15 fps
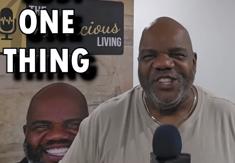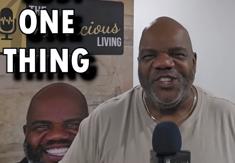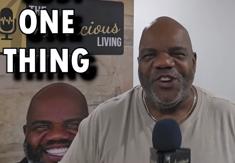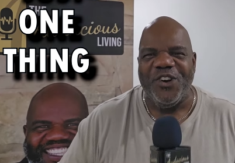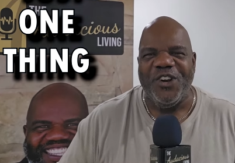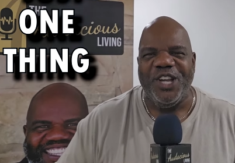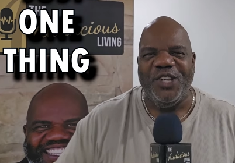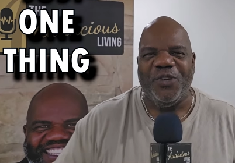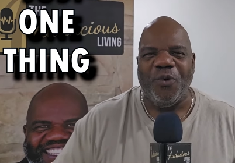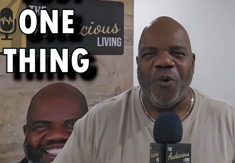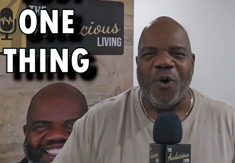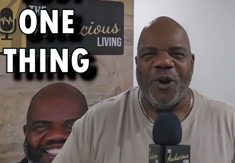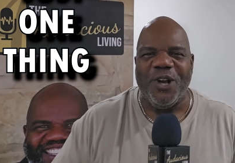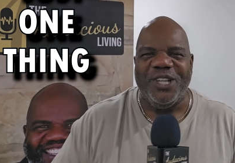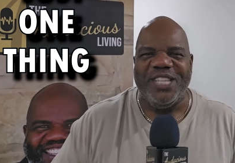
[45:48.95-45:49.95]
Speaker 1: the journey
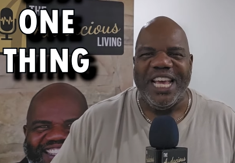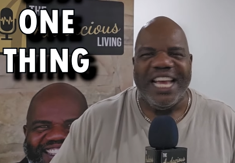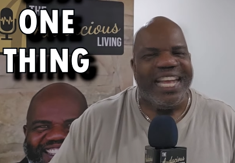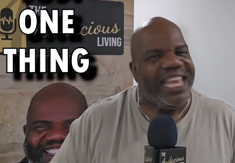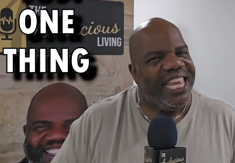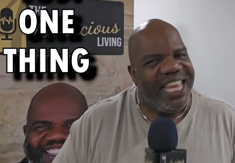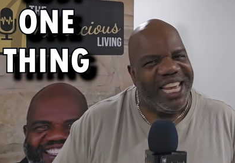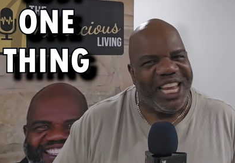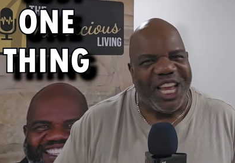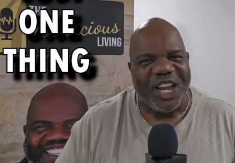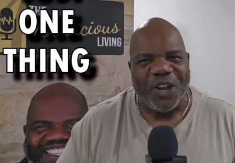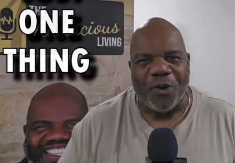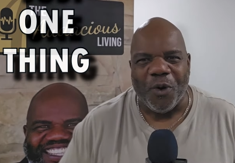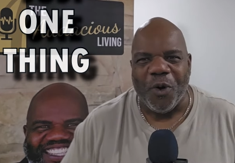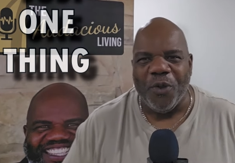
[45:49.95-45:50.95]
towards
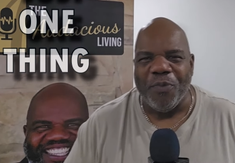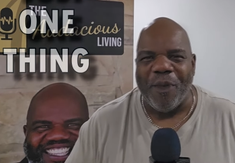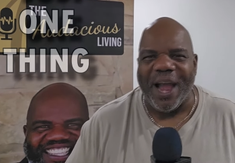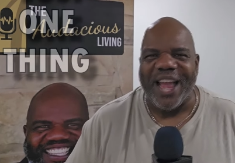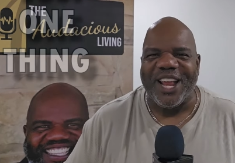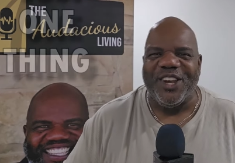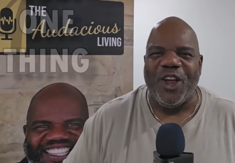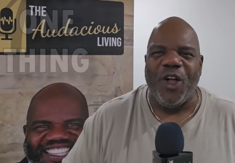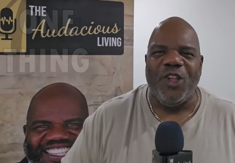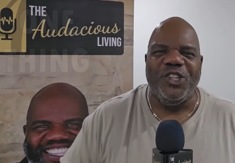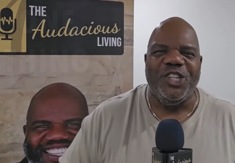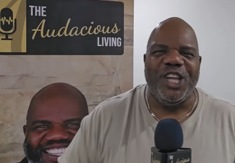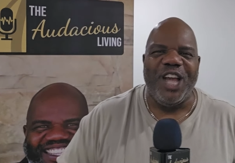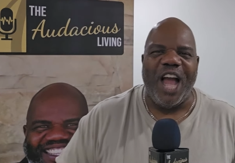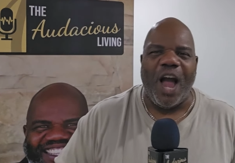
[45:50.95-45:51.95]
healing and growth by
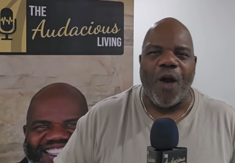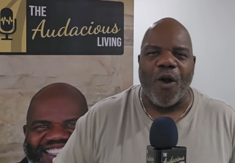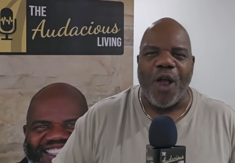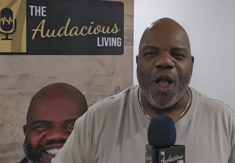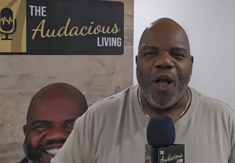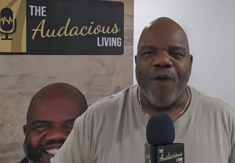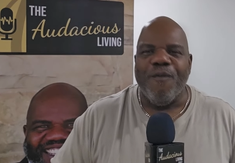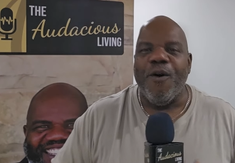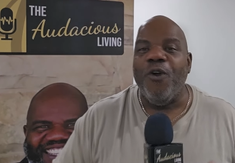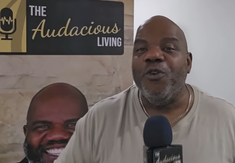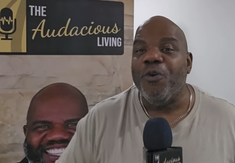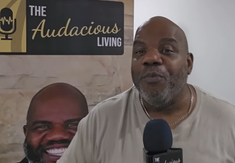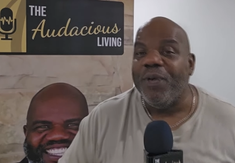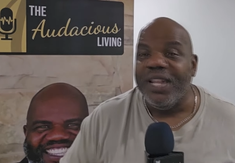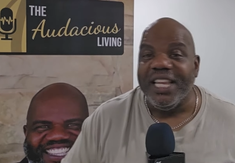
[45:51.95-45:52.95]
acknowledging our
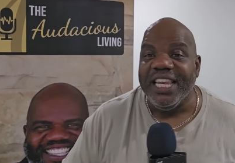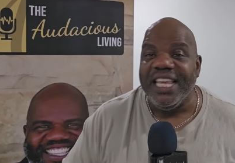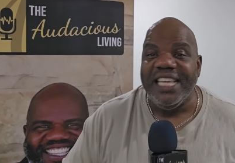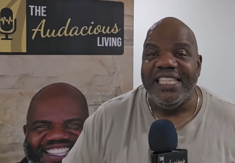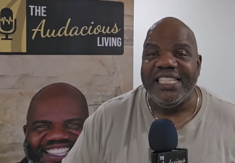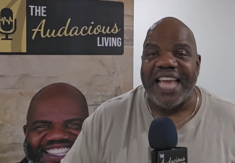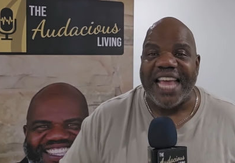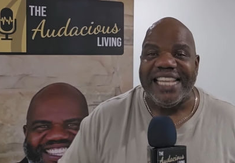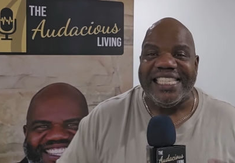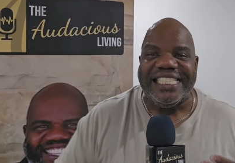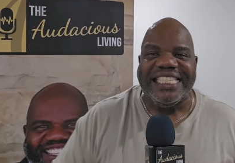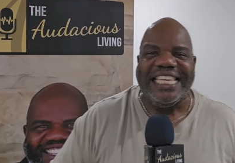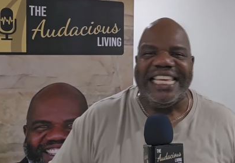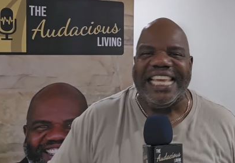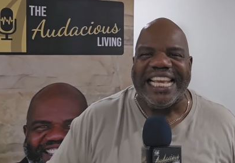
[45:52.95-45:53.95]
vulnerabilities
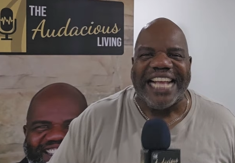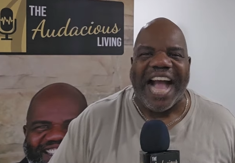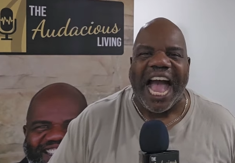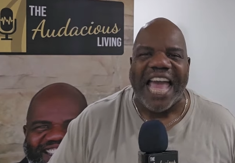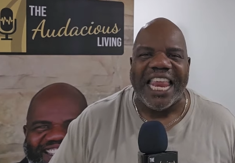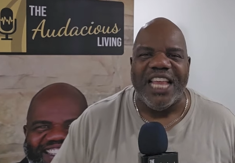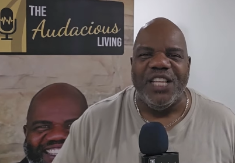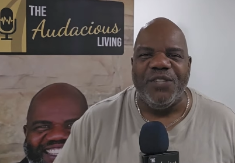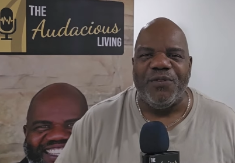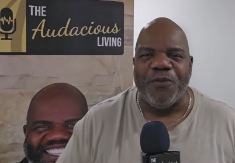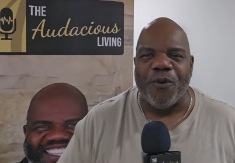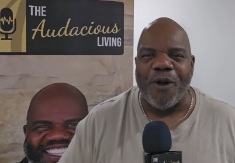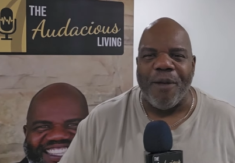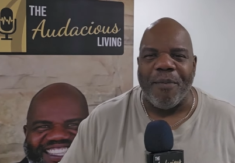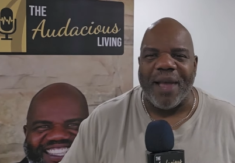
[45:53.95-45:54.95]
and seeking
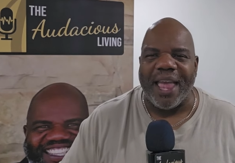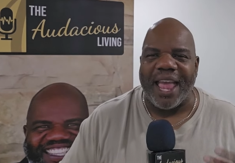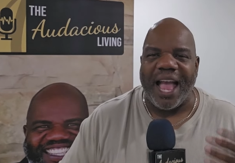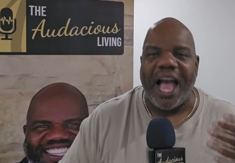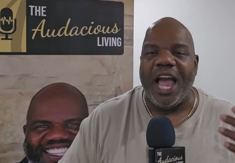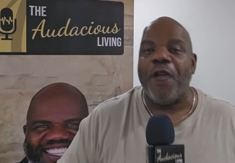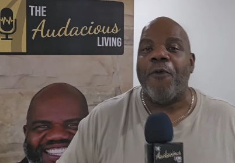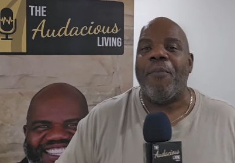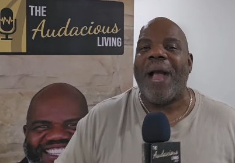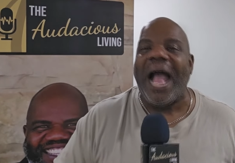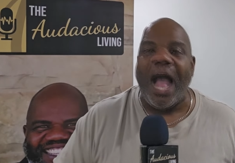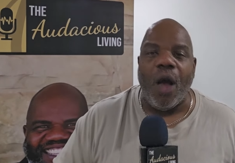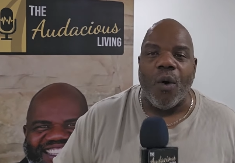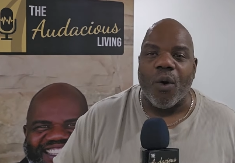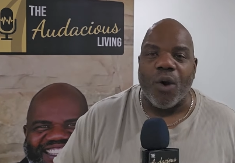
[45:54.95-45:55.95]
guidance from a higher
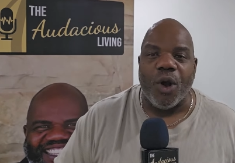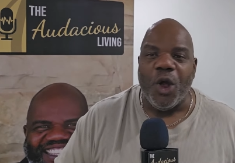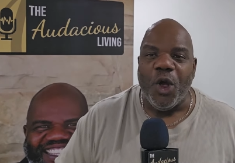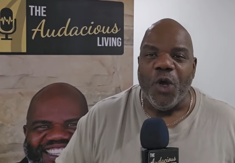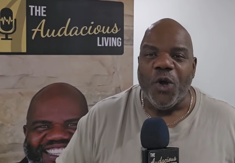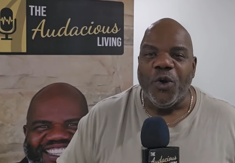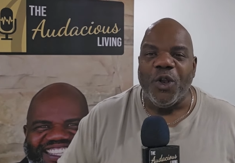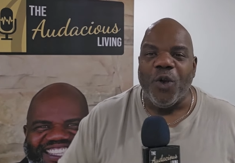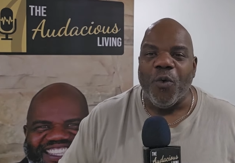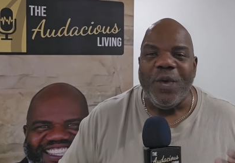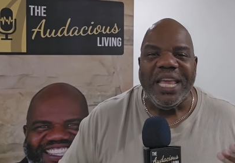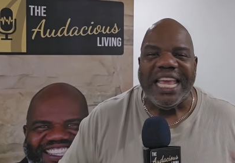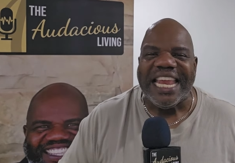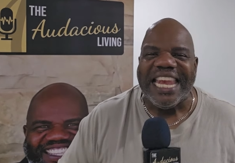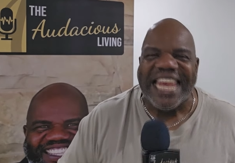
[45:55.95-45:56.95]
power. You
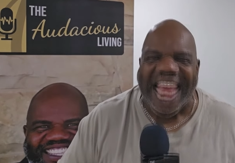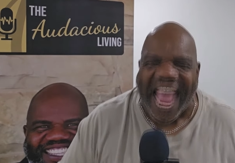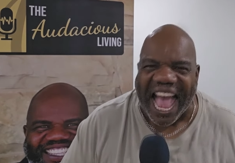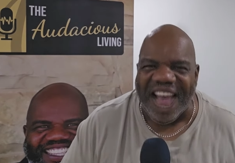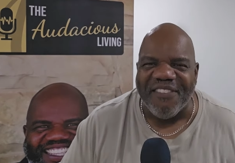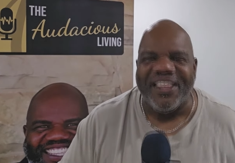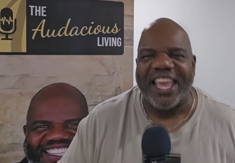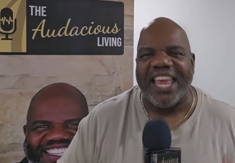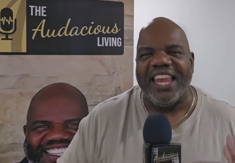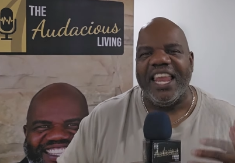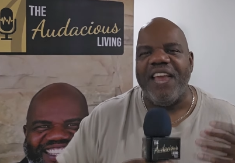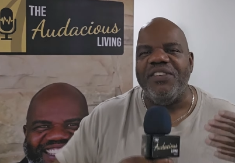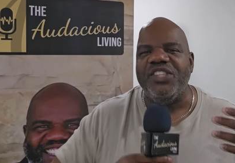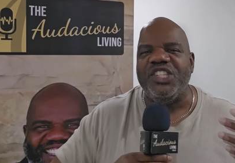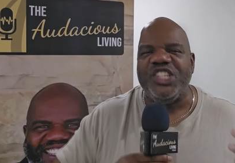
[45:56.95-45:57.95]
know, we can
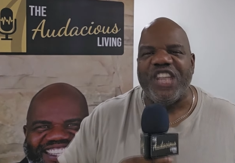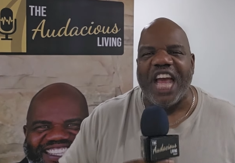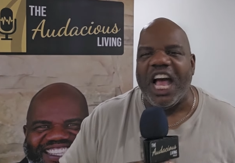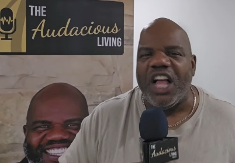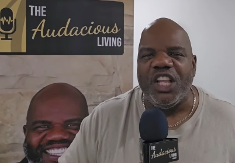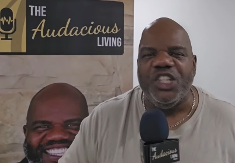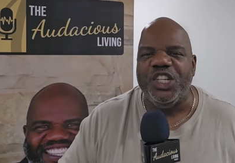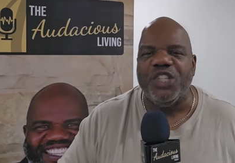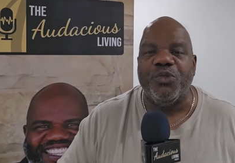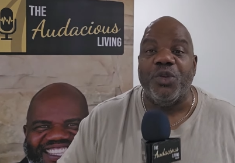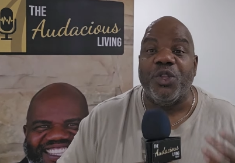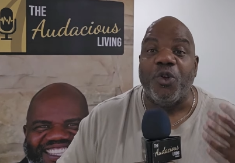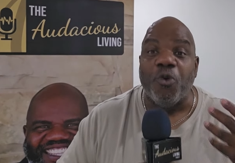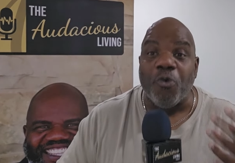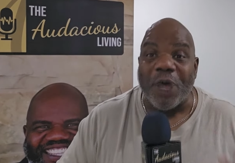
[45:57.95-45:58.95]
navigate life's
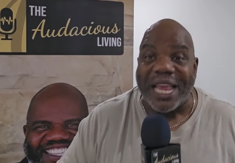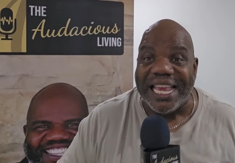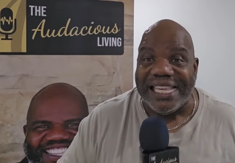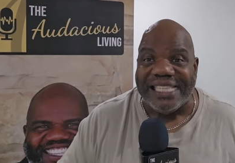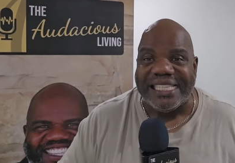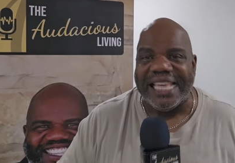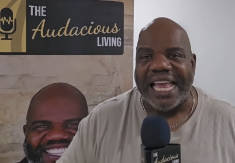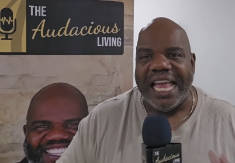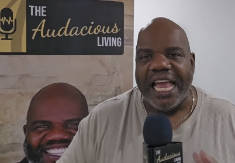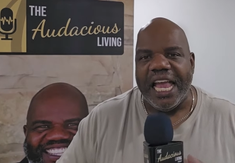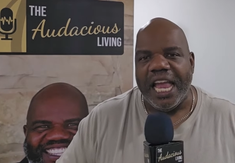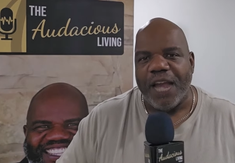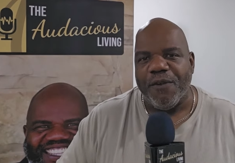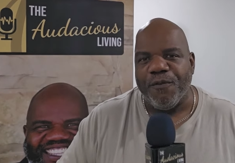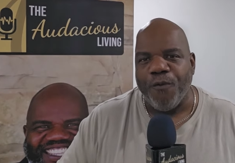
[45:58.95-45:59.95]
challenges with grace
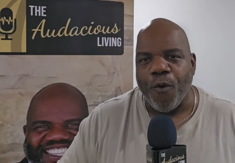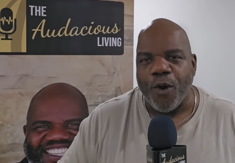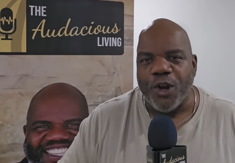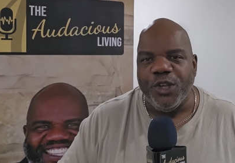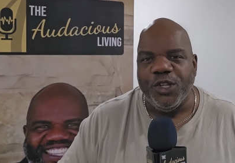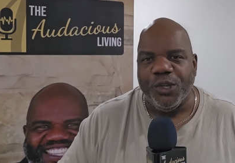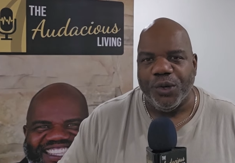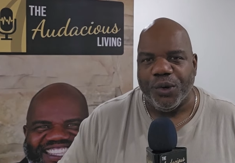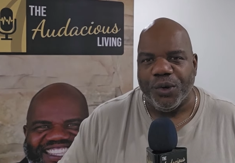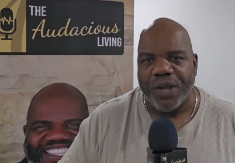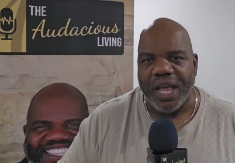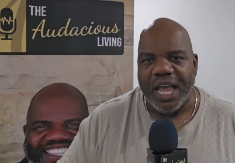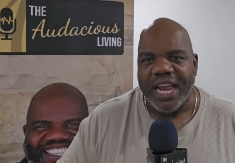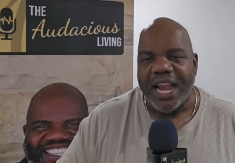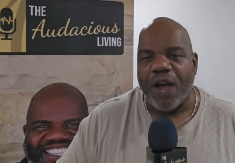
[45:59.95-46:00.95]
and
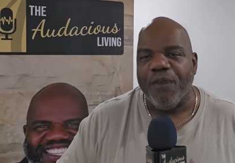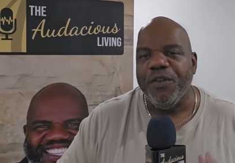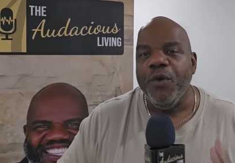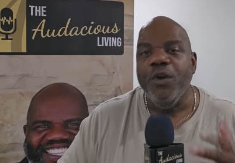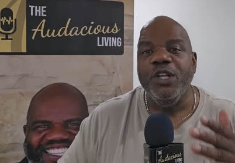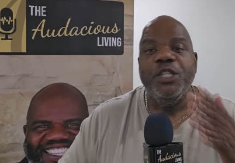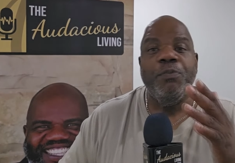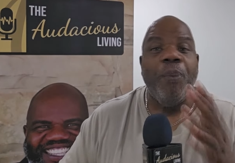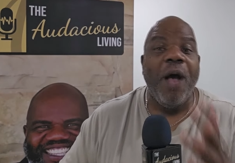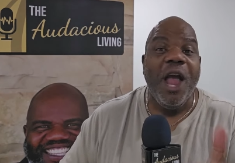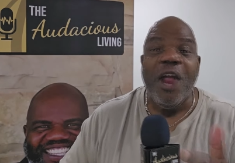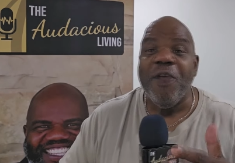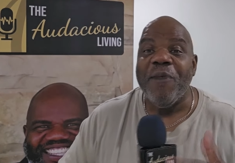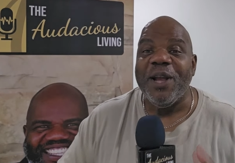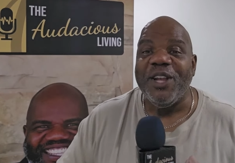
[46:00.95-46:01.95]
fortitude. Now, if you're
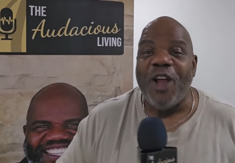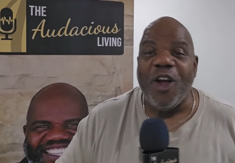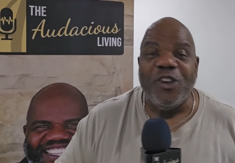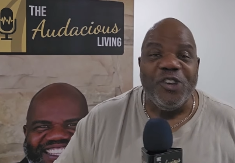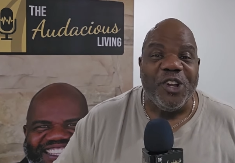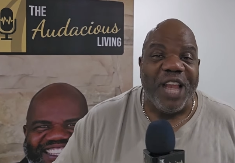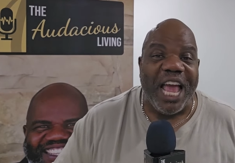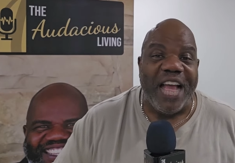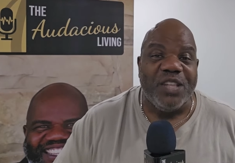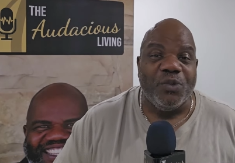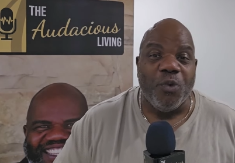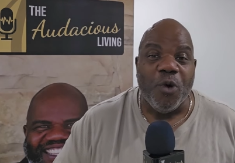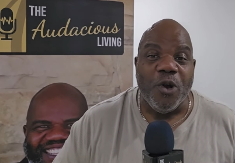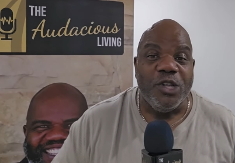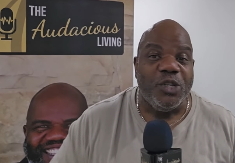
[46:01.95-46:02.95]
inspired by Dr.
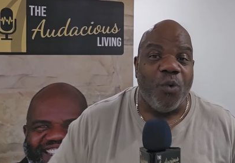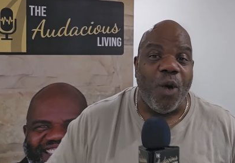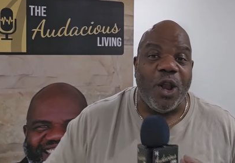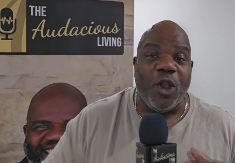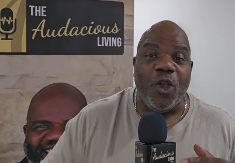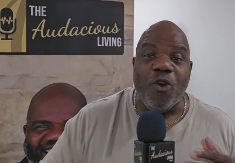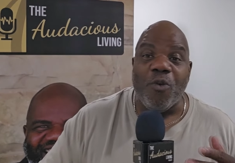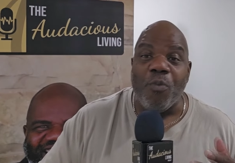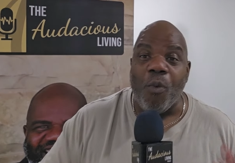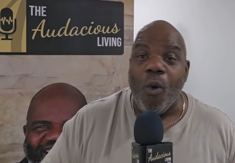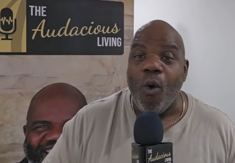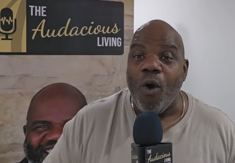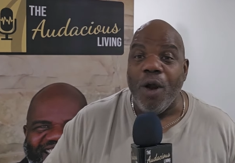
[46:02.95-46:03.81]
Glad's words and want to learn